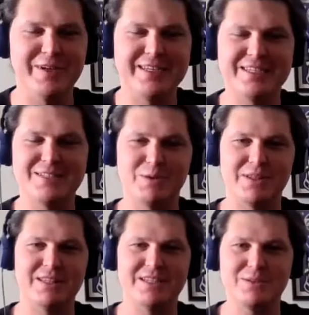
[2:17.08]
I guess
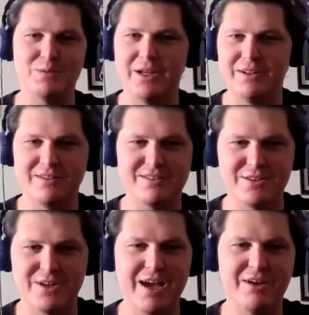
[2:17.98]
with this one,
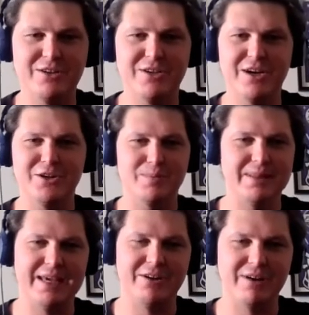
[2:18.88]
sort of how do you
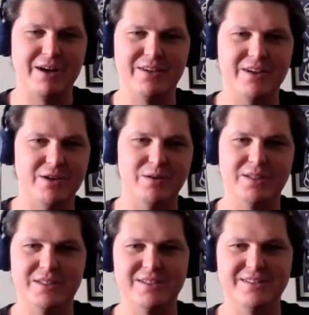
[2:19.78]
plan around that,
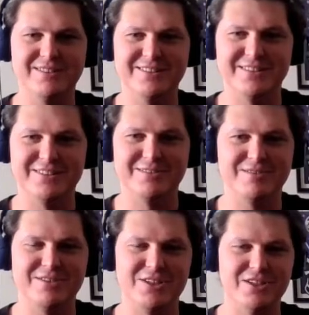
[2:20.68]
knowing that
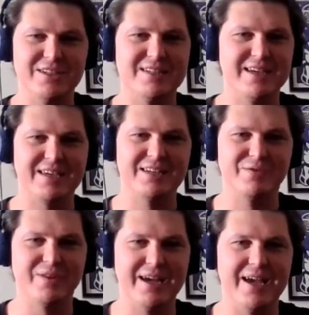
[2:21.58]
you're taking the
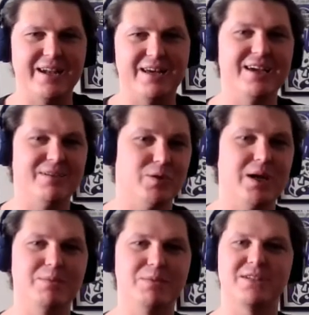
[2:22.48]
fight at light
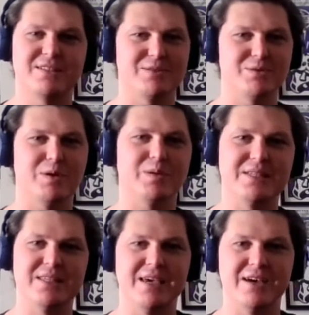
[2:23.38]
heavyweight because it's what
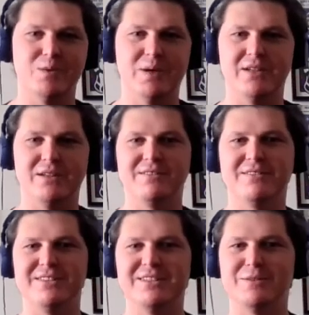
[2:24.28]
was there when
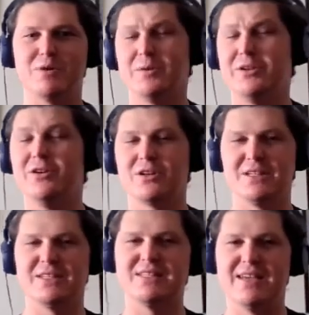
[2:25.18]
you're probably not
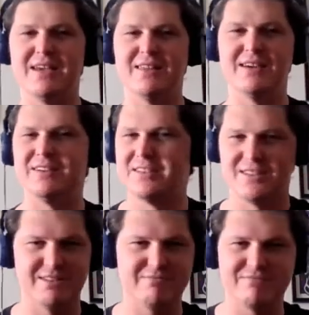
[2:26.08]
going to stay there?
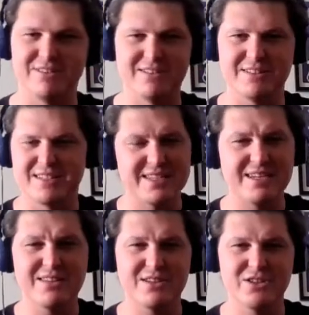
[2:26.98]
Does
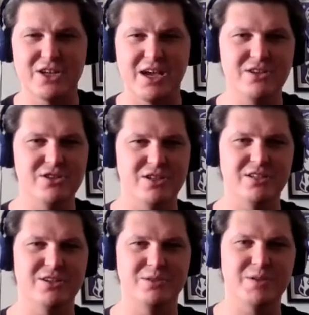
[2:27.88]
anything change
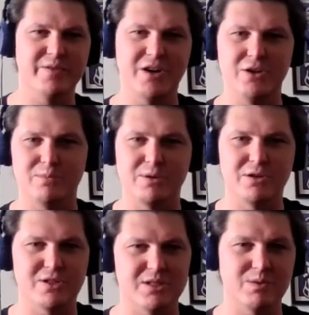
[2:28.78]
in terms of how you
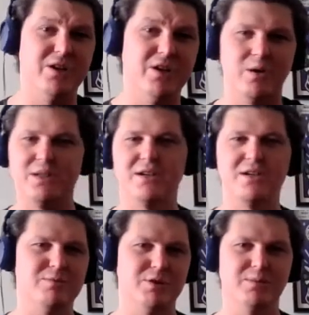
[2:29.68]
approach this one, knowing
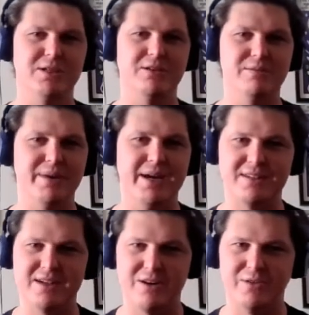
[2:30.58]
that you're probably going back
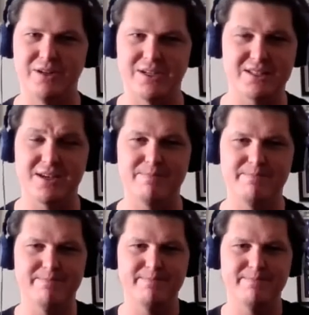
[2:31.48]
down next time?